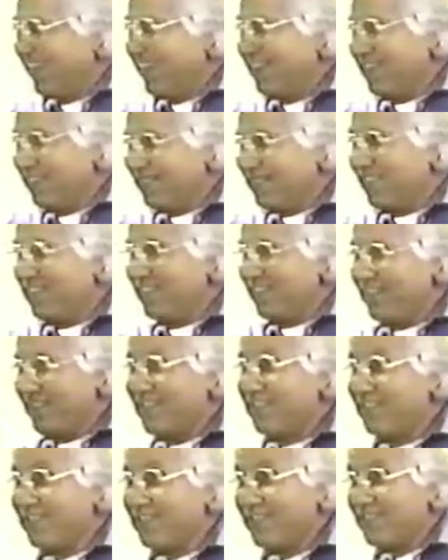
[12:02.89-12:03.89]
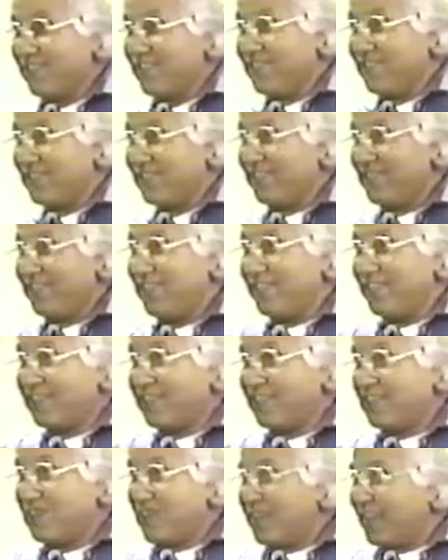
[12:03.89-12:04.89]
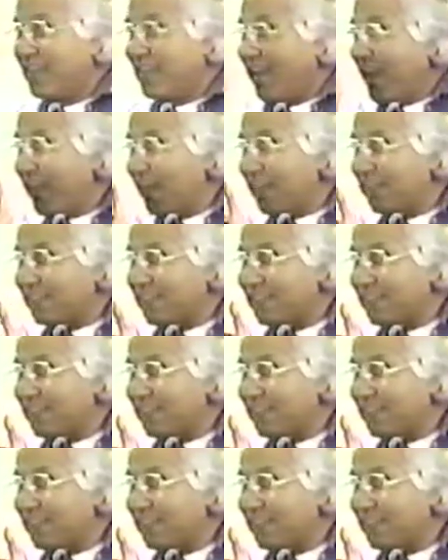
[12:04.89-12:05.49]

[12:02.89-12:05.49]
It really is good news. Jesus began